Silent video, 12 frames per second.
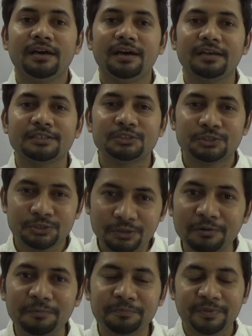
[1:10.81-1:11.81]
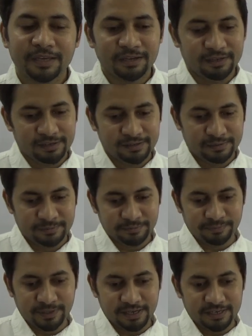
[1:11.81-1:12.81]
a soap
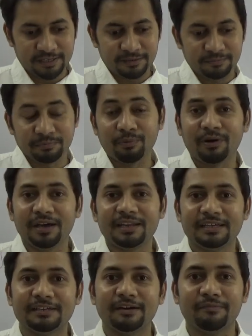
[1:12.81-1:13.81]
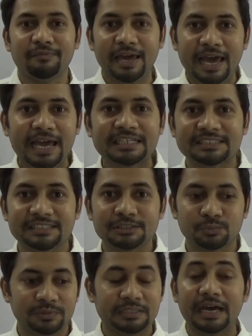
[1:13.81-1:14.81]
by boiling of
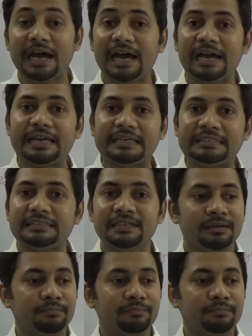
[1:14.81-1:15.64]
ashes with hide,